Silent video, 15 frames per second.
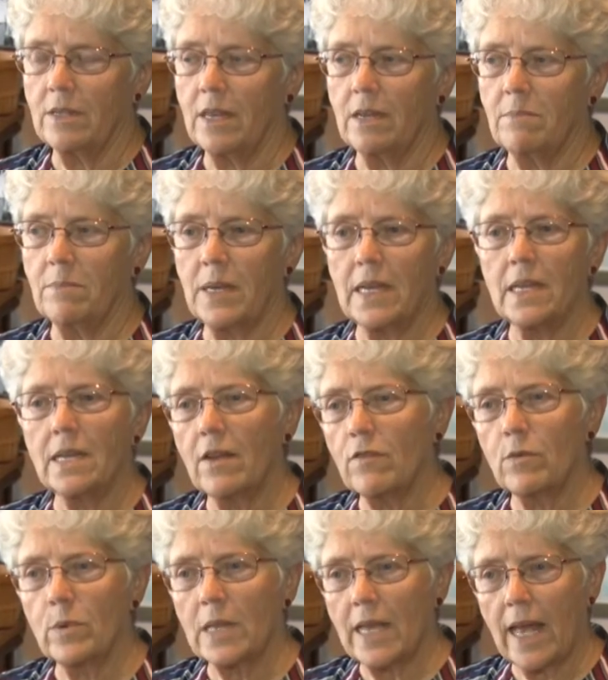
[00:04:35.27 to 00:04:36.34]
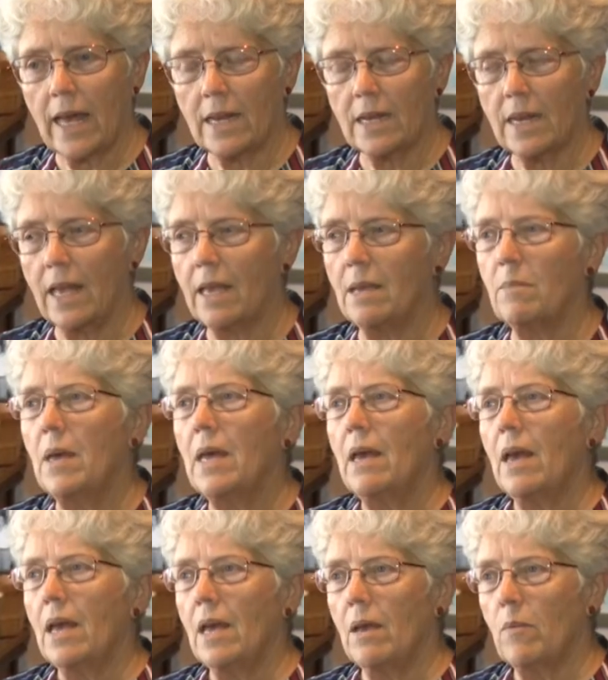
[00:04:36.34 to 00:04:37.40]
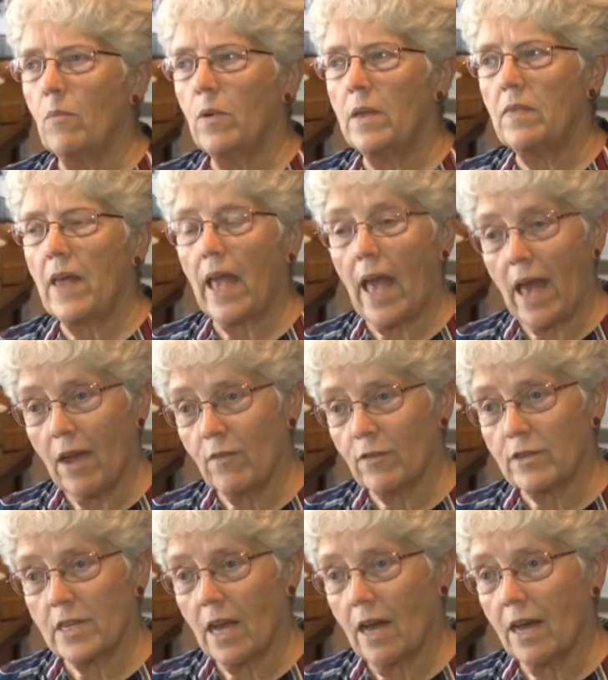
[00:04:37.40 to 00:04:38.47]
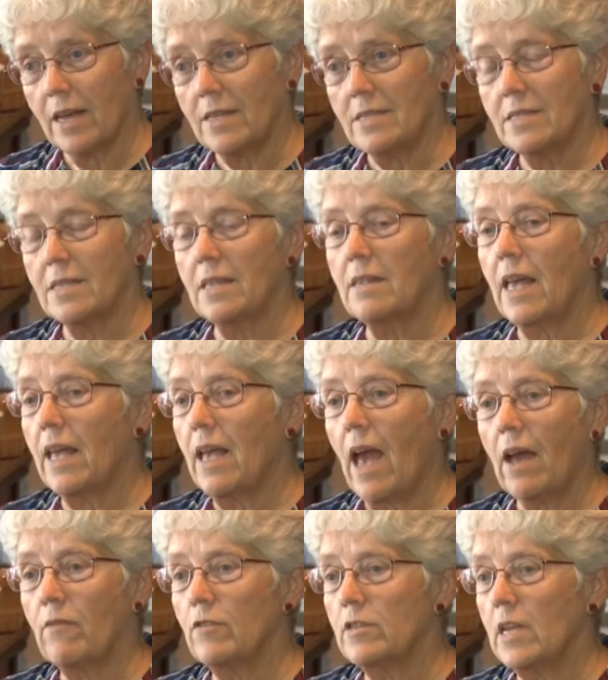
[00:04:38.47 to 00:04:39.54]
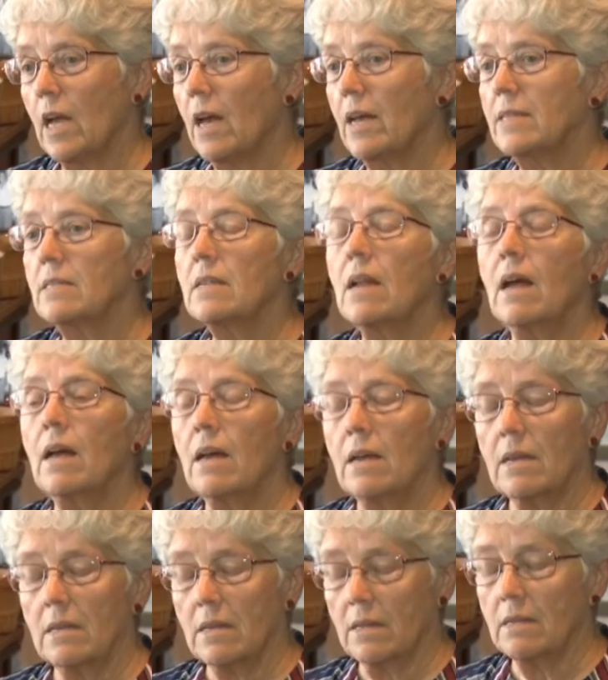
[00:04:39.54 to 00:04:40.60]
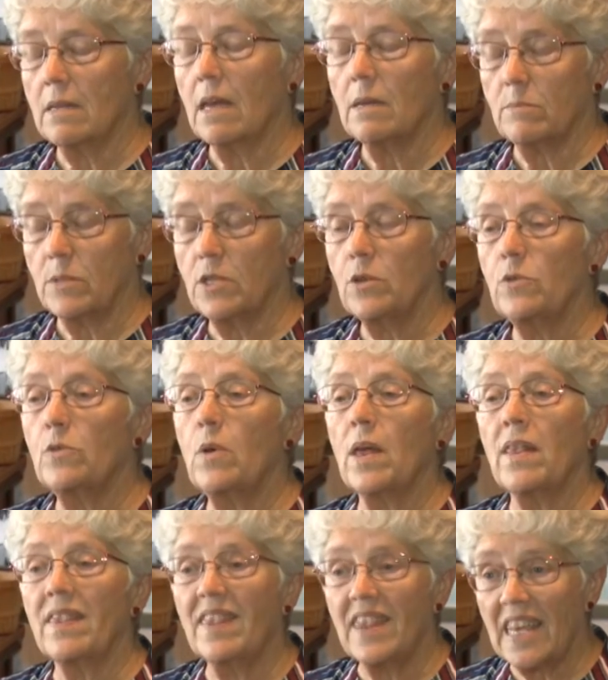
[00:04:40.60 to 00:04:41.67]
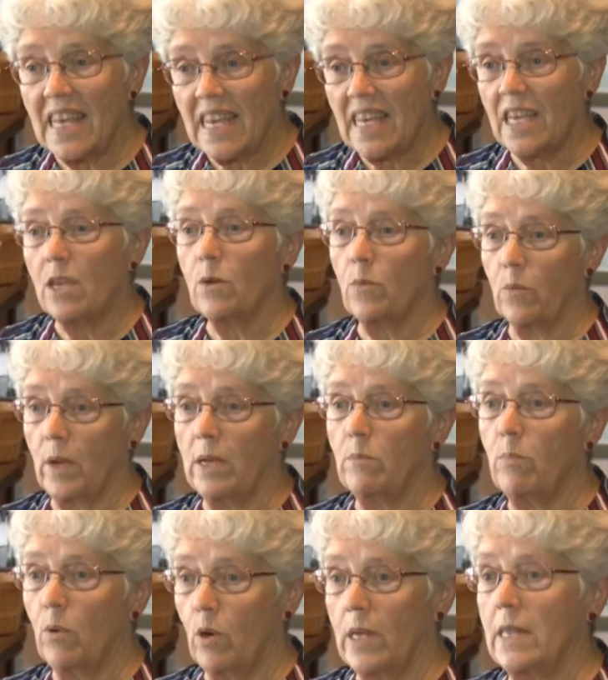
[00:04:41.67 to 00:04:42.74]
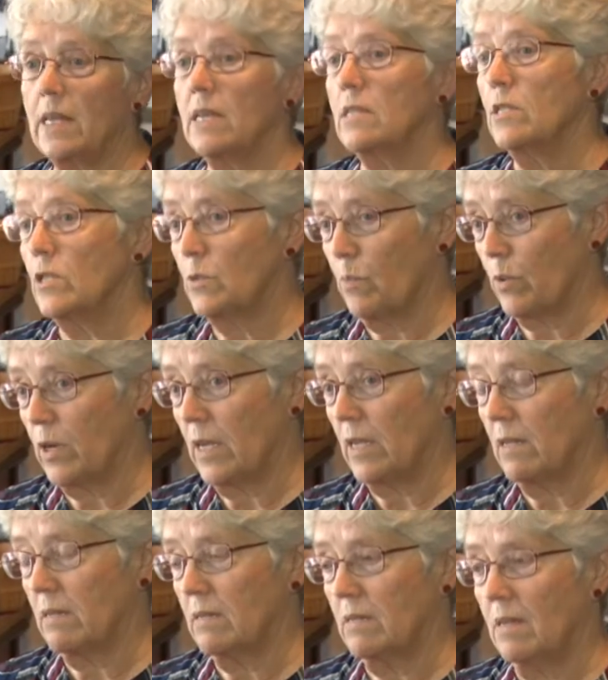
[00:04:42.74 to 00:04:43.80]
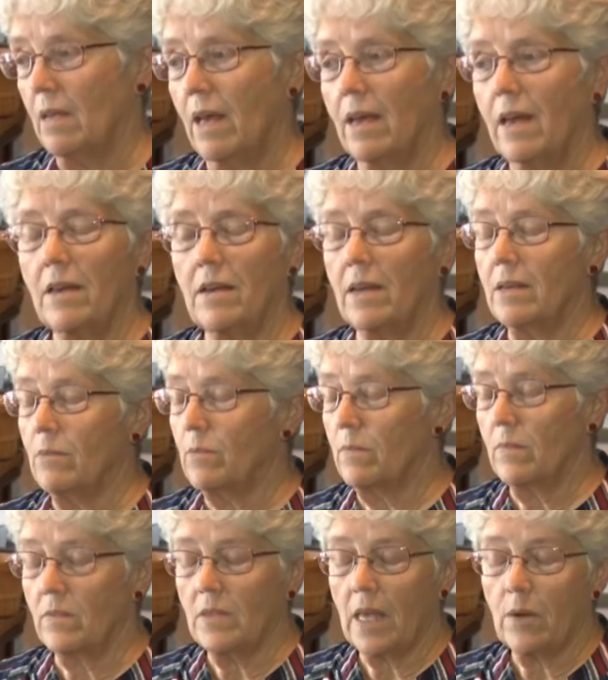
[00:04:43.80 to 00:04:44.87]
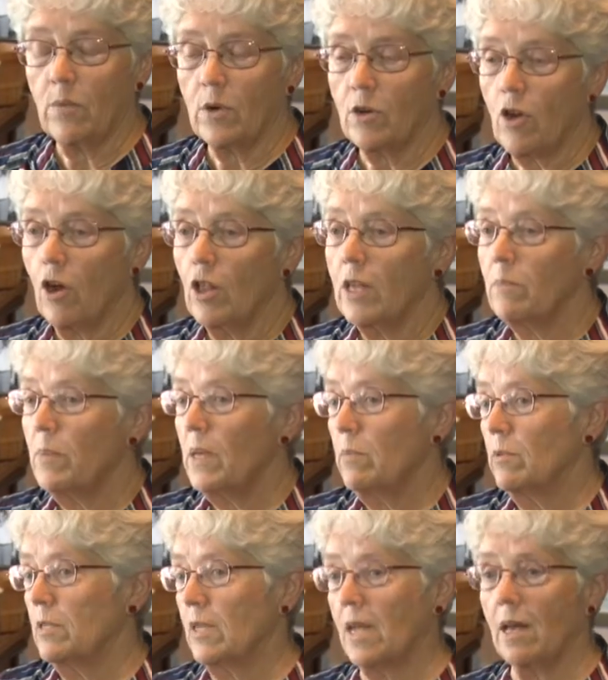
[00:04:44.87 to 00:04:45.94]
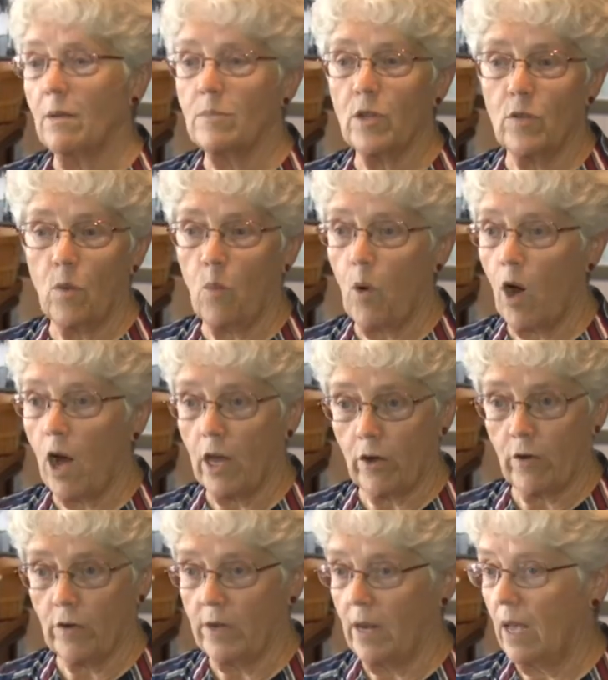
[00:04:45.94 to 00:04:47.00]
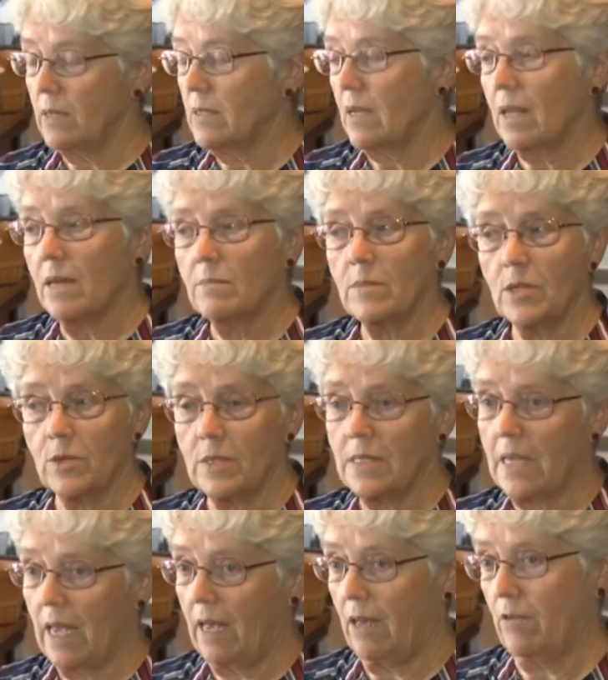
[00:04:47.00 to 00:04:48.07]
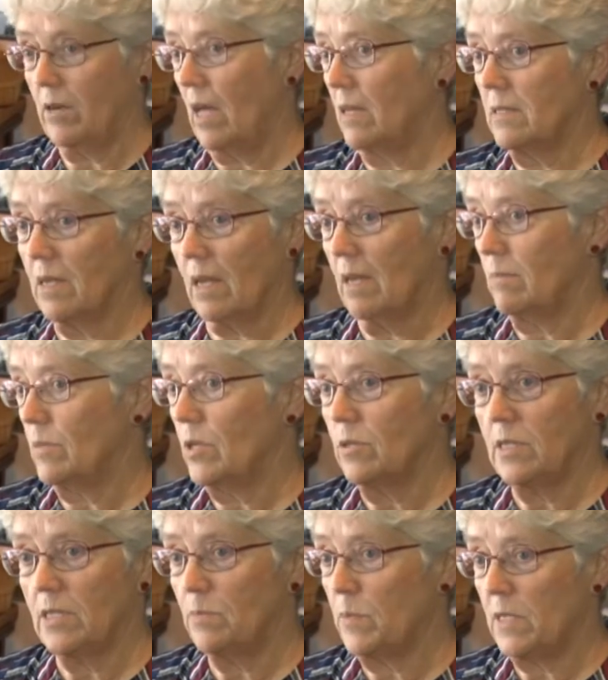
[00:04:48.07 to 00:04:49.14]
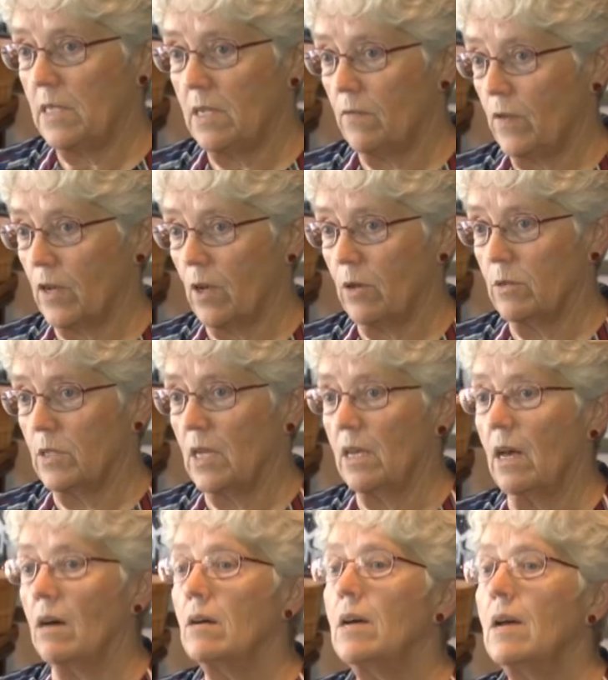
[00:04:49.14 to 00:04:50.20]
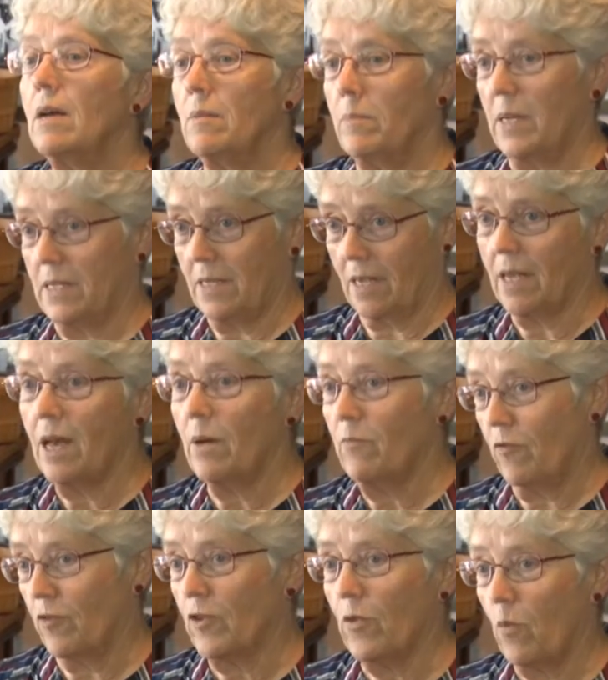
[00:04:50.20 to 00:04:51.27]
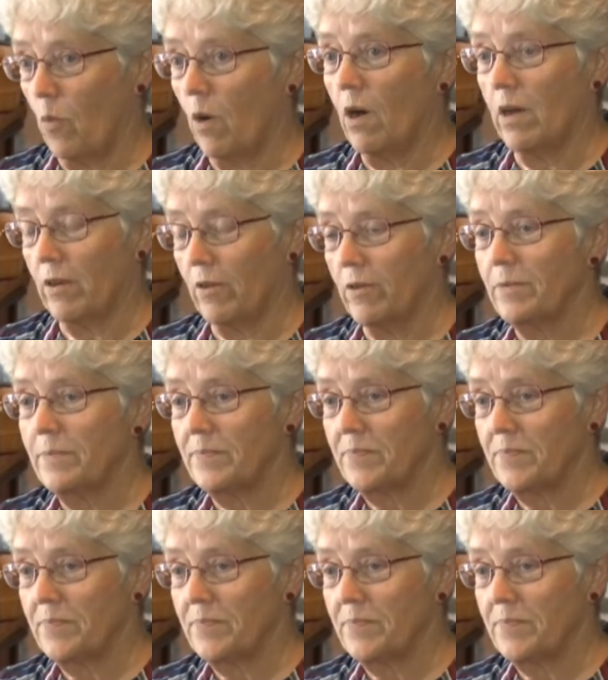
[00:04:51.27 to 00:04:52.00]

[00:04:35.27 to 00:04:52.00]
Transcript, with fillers: That, but it never really had a name. And when they advertised, they advertised come to the Red Boiling Springs. It, they were calling people to come to the water, not to come to a town, not to come to a specific hotel, but to come for the water.